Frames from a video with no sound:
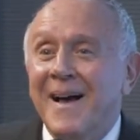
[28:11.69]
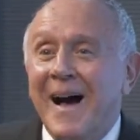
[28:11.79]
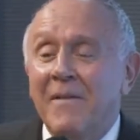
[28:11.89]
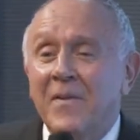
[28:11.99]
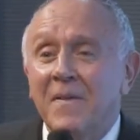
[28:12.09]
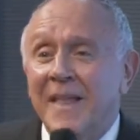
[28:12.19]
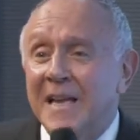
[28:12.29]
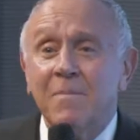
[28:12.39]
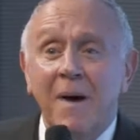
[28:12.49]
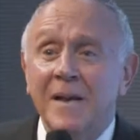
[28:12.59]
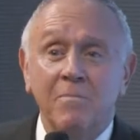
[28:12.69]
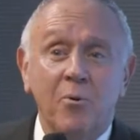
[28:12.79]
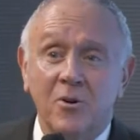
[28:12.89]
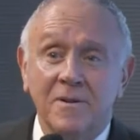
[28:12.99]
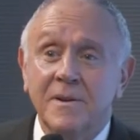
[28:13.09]
I feel that's my
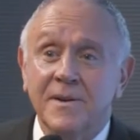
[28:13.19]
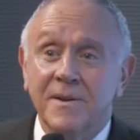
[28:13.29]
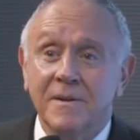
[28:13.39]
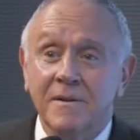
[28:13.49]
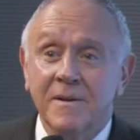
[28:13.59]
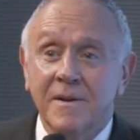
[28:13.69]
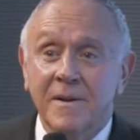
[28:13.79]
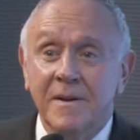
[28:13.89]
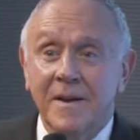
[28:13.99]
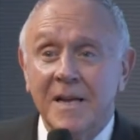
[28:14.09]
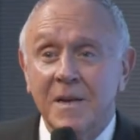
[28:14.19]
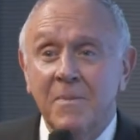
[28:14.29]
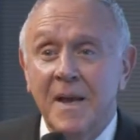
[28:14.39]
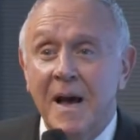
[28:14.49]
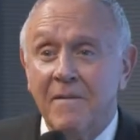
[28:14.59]
importance, not to
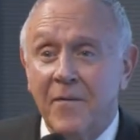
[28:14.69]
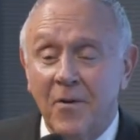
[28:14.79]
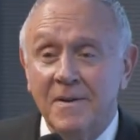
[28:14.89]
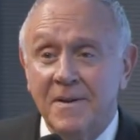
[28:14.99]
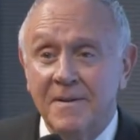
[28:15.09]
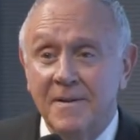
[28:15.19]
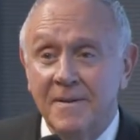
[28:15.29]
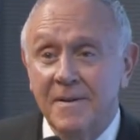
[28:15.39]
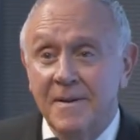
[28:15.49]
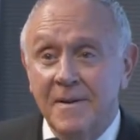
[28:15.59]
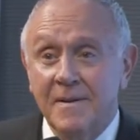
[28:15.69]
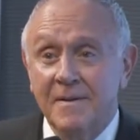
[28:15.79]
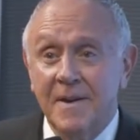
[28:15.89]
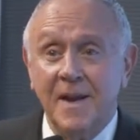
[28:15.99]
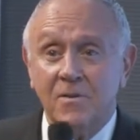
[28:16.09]
be out front and
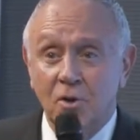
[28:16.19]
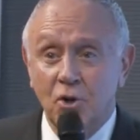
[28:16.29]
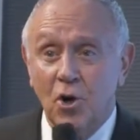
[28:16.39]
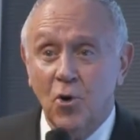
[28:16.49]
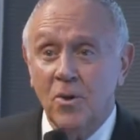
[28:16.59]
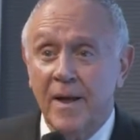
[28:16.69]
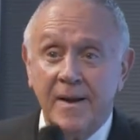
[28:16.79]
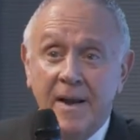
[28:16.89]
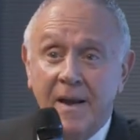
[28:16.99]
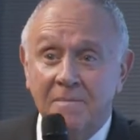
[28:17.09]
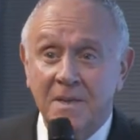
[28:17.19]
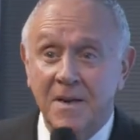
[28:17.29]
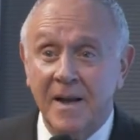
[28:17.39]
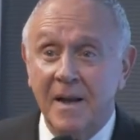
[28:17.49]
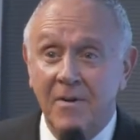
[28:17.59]
taking the show like I am
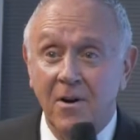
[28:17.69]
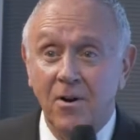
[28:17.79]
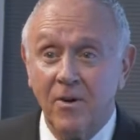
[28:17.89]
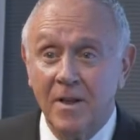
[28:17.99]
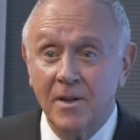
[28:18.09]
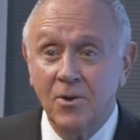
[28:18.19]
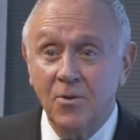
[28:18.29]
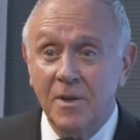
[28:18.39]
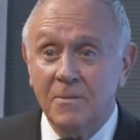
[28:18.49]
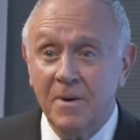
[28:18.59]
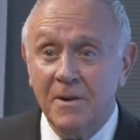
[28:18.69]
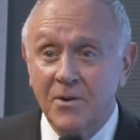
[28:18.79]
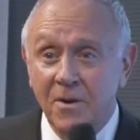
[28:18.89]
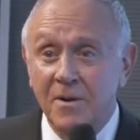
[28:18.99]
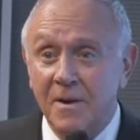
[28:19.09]
today. I very rarely do this, but
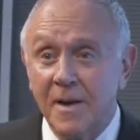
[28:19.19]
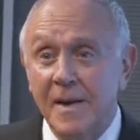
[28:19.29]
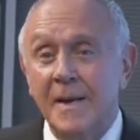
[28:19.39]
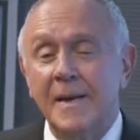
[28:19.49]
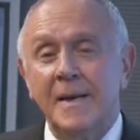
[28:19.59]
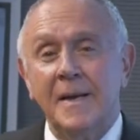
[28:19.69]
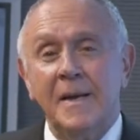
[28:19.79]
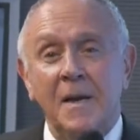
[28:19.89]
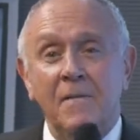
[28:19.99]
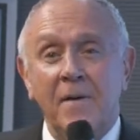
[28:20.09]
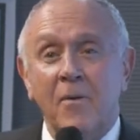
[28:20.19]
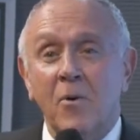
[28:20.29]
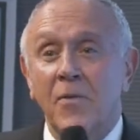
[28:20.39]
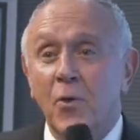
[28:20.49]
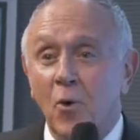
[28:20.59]
it's good. If I
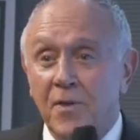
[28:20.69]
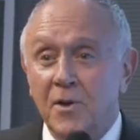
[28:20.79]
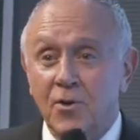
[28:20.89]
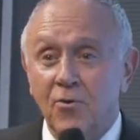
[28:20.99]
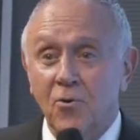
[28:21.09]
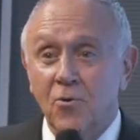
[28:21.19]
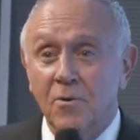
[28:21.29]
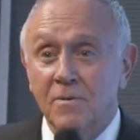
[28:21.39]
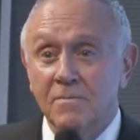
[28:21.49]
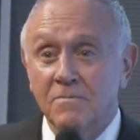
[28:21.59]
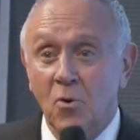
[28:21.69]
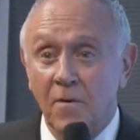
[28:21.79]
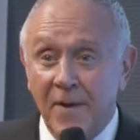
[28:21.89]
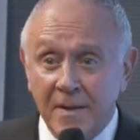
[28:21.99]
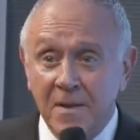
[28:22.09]
would have thought this through more
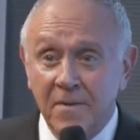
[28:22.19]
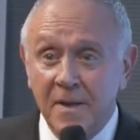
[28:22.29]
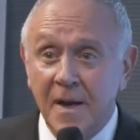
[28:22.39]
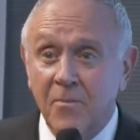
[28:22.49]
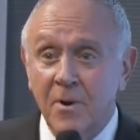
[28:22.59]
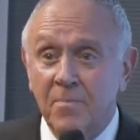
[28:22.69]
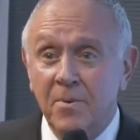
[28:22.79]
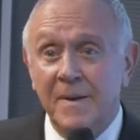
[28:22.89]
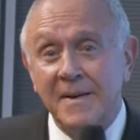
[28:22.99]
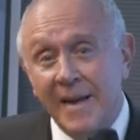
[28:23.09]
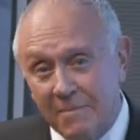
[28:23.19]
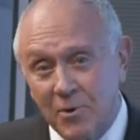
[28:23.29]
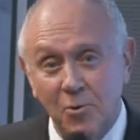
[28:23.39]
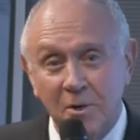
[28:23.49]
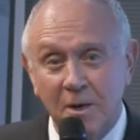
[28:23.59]
effectively, I would have put my tap
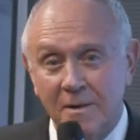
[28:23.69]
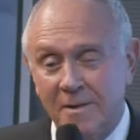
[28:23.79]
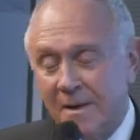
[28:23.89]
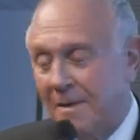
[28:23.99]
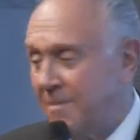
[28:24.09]
shoes on today.